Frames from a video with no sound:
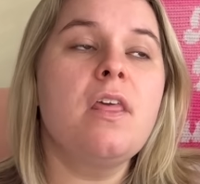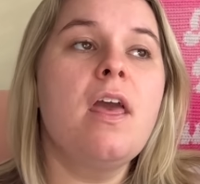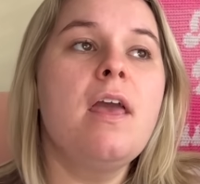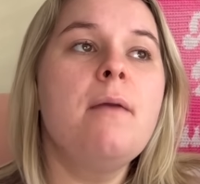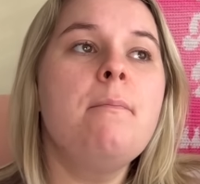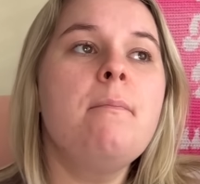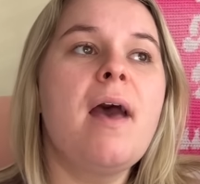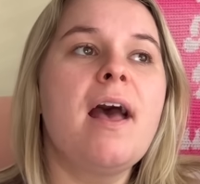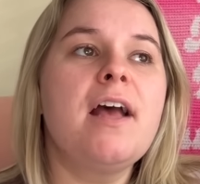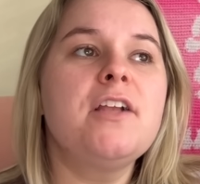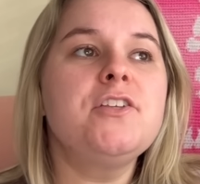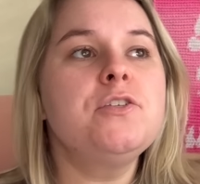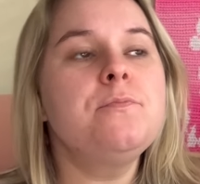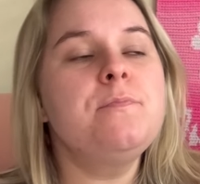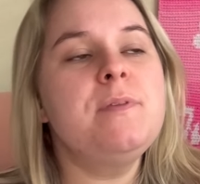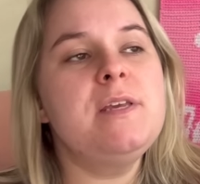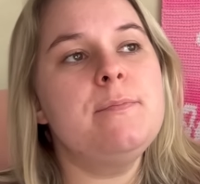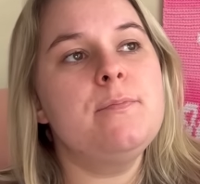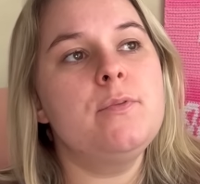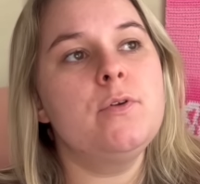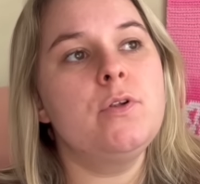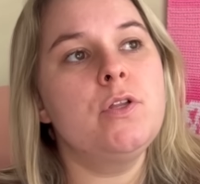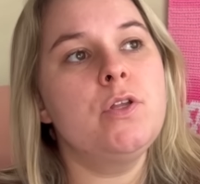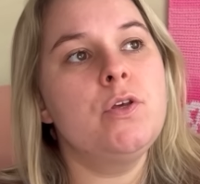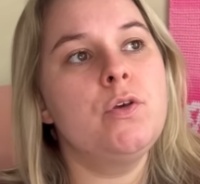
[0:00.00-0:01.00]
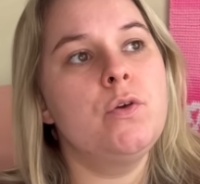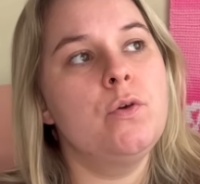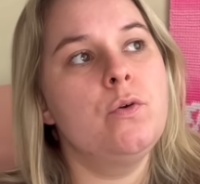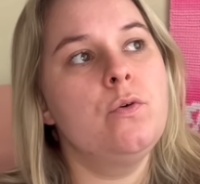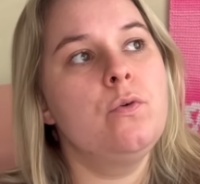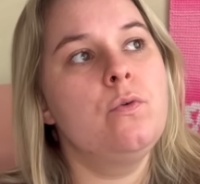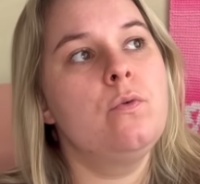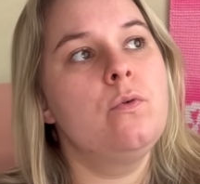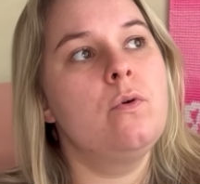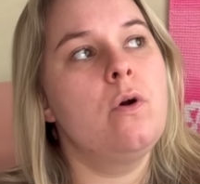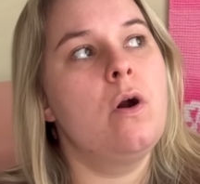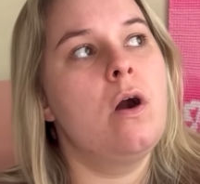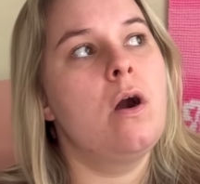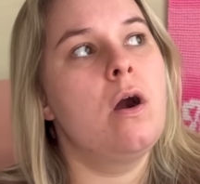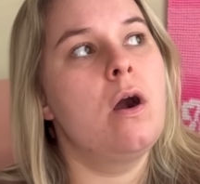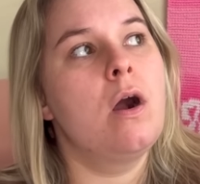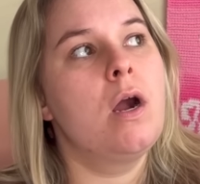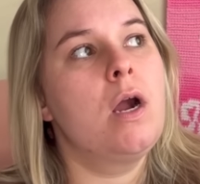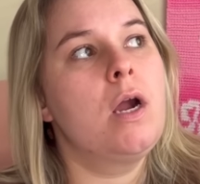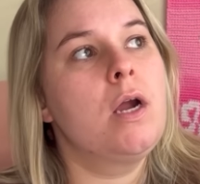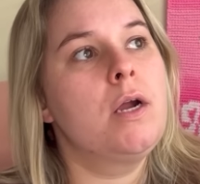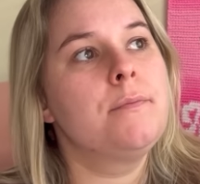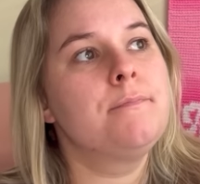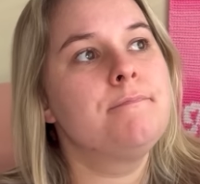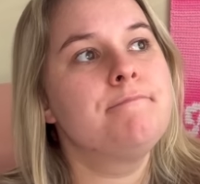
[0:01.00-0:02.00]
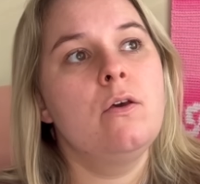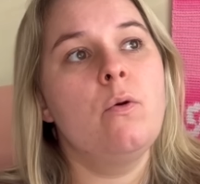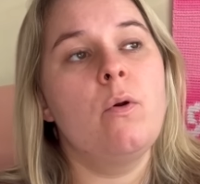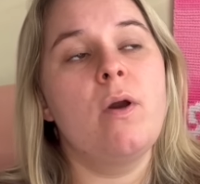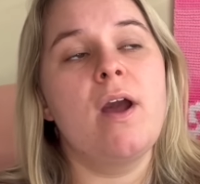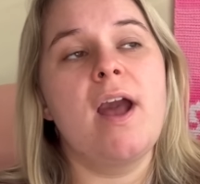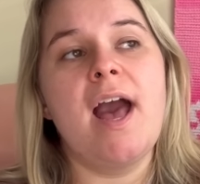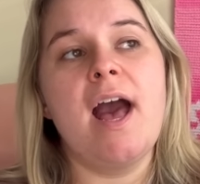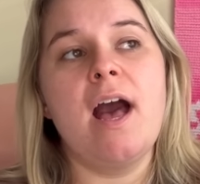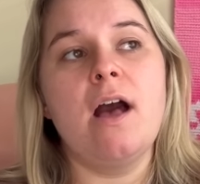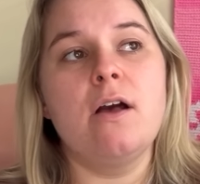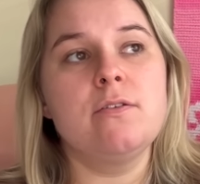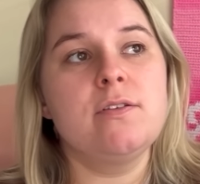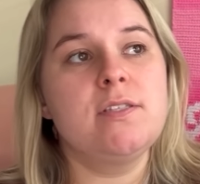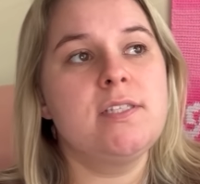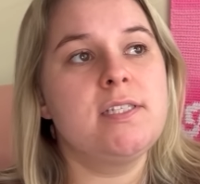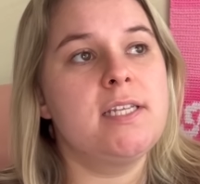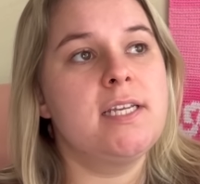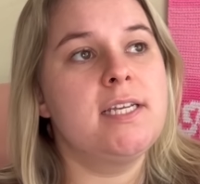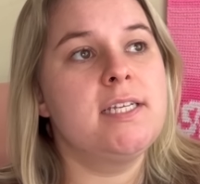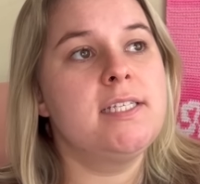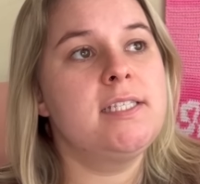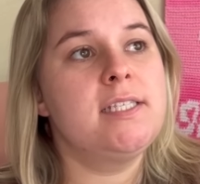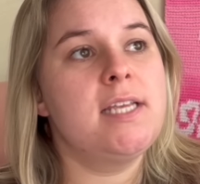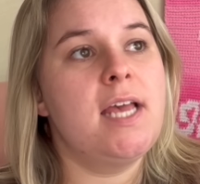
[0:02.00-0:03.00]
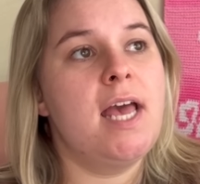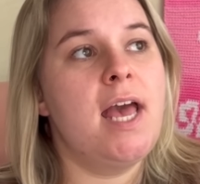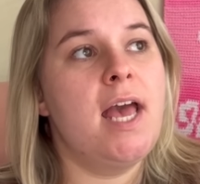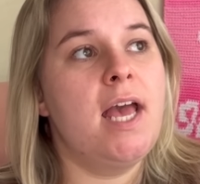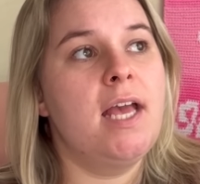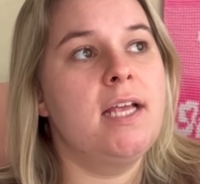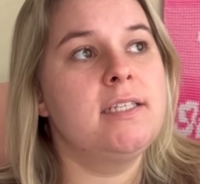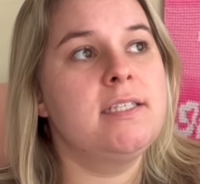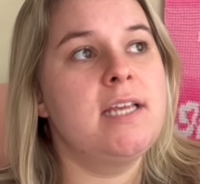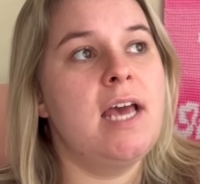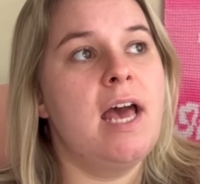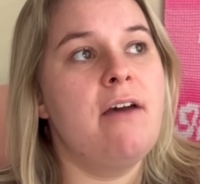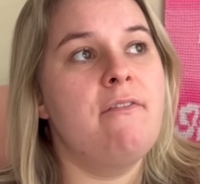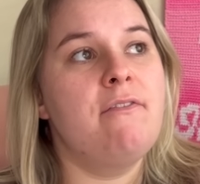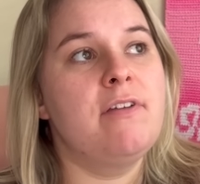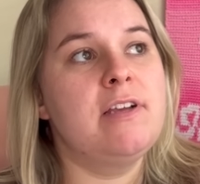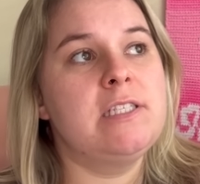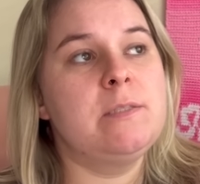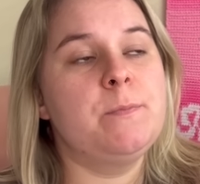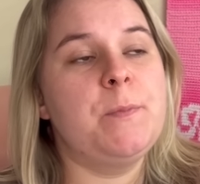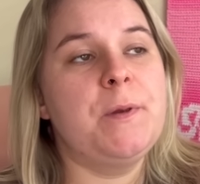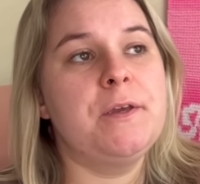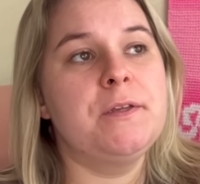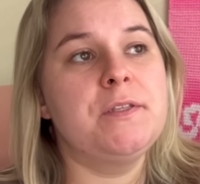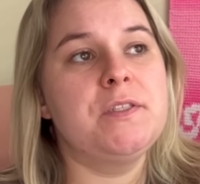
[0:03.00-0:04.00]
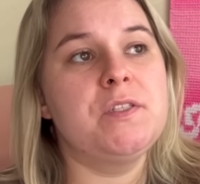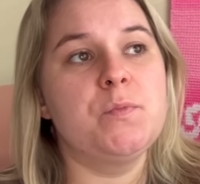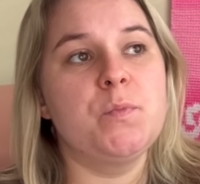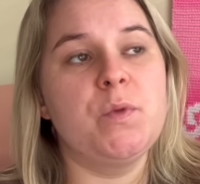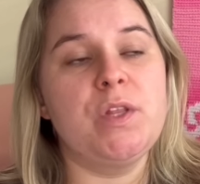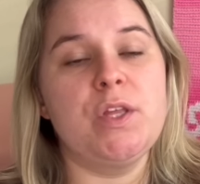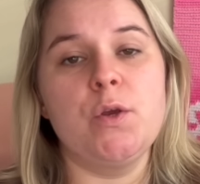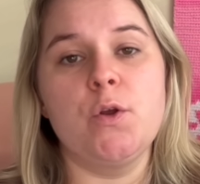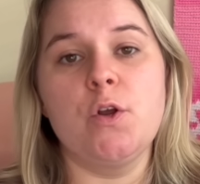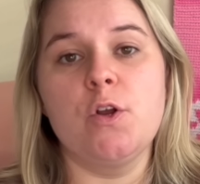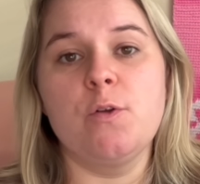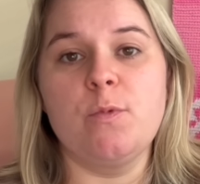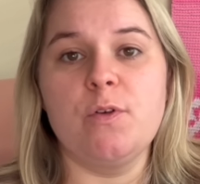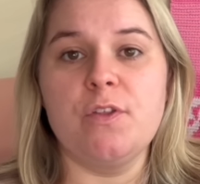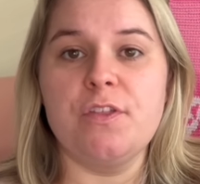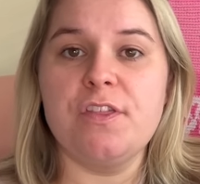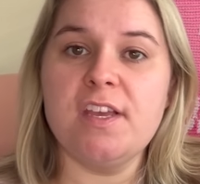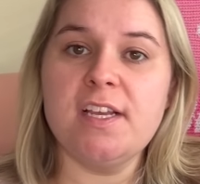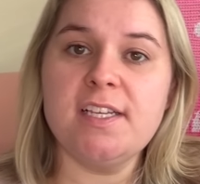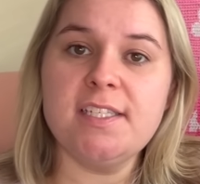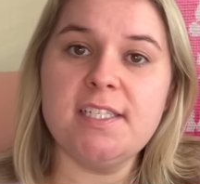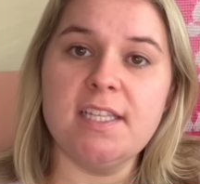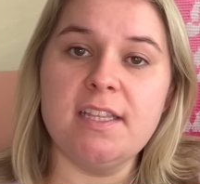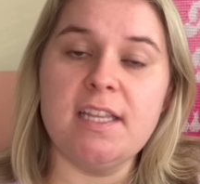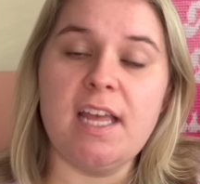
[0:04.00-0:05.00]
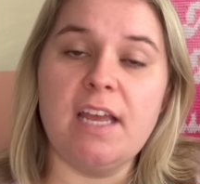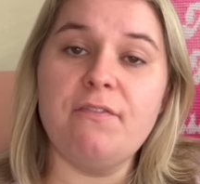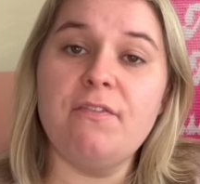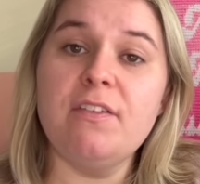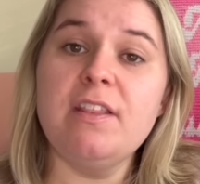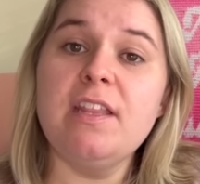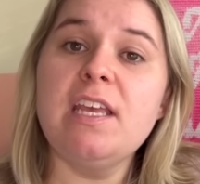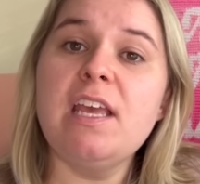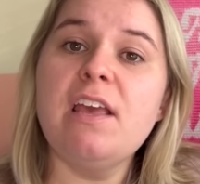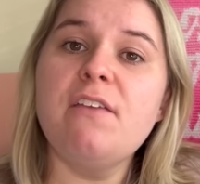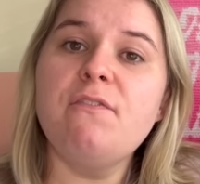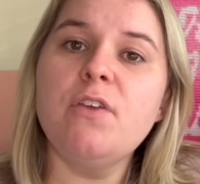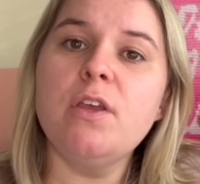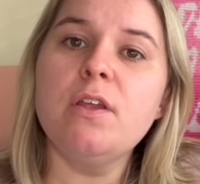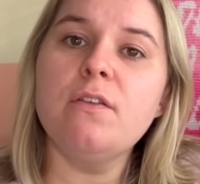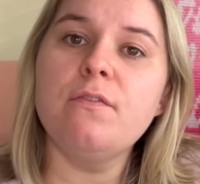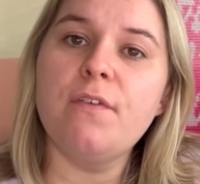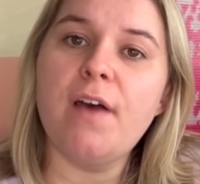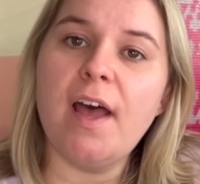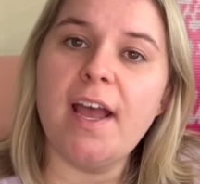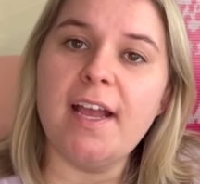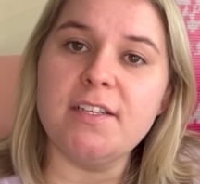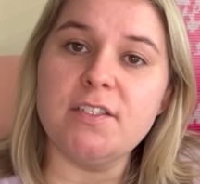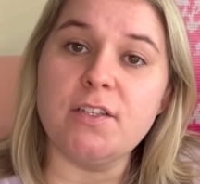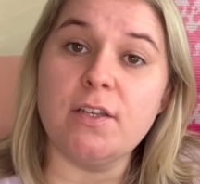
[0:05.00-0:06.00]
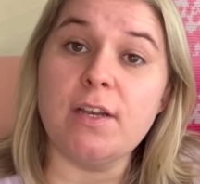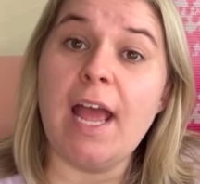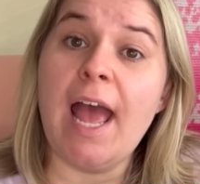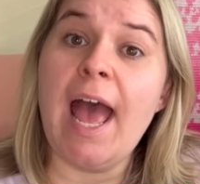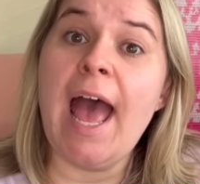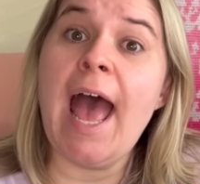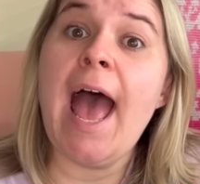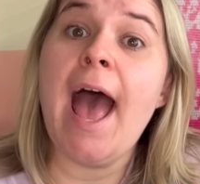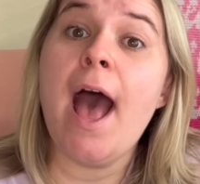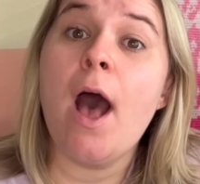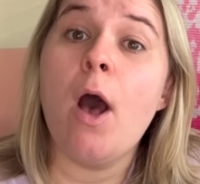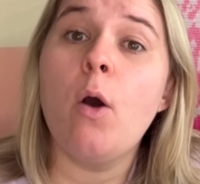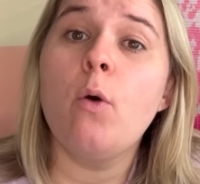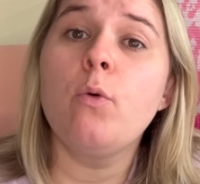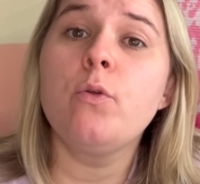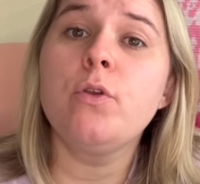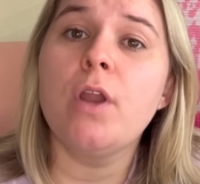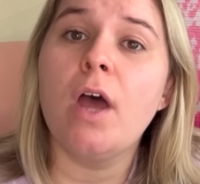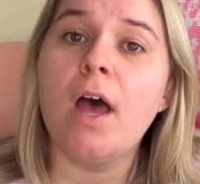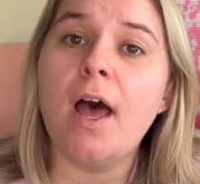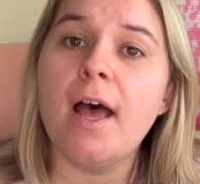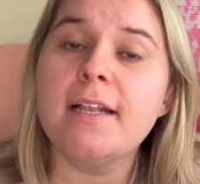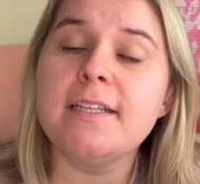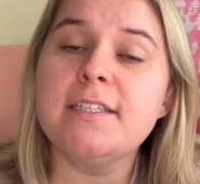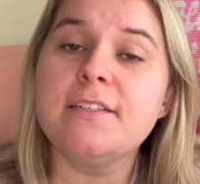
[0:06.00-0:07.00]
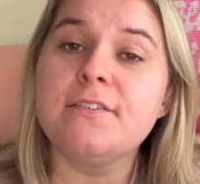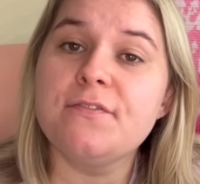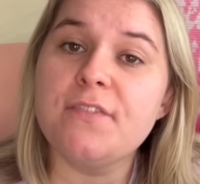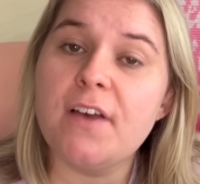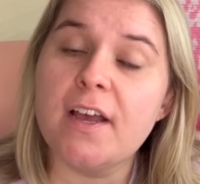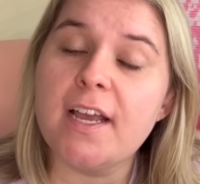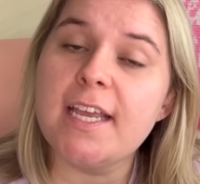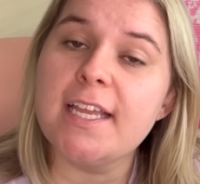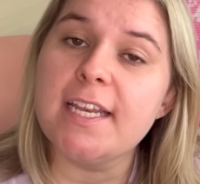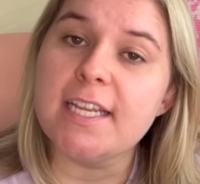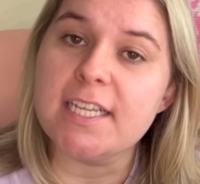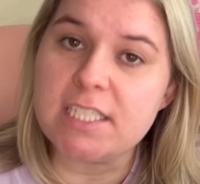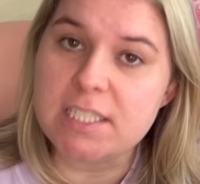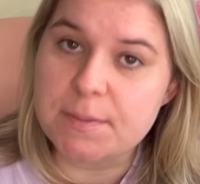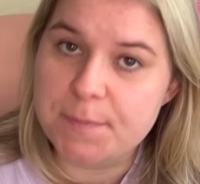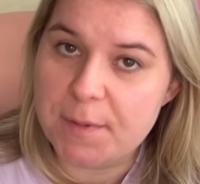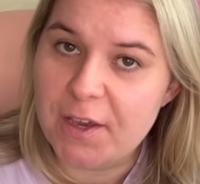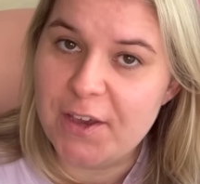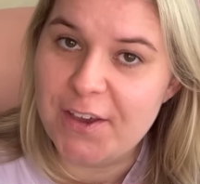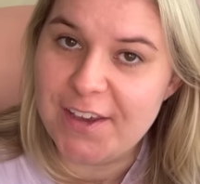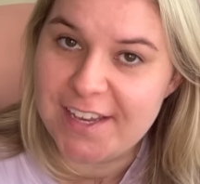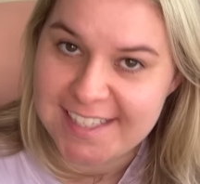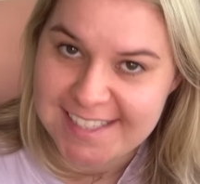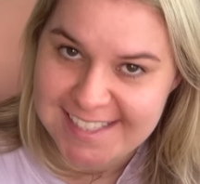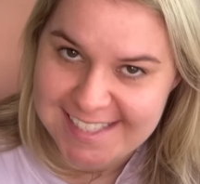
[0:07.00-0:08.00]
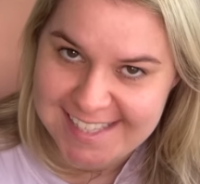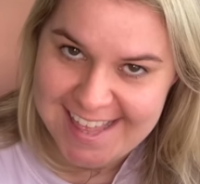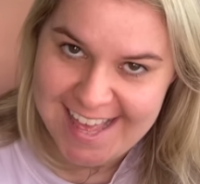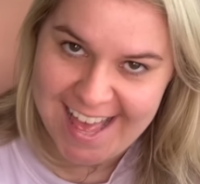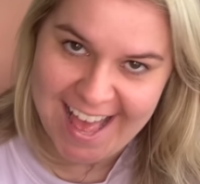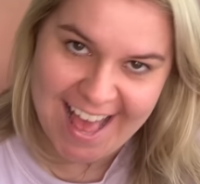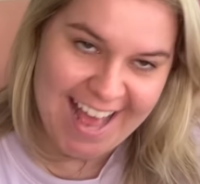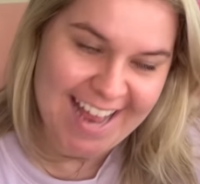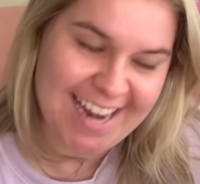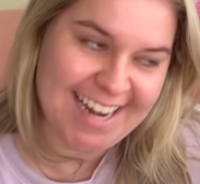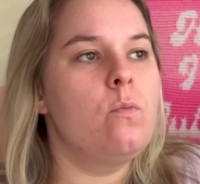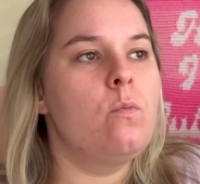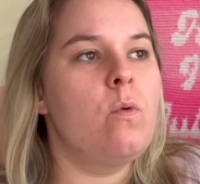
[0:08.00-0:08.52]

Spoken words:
Imagine people who are houseless and have experienced some really horrible things in life, and they give you advice on how not to fucking experience that.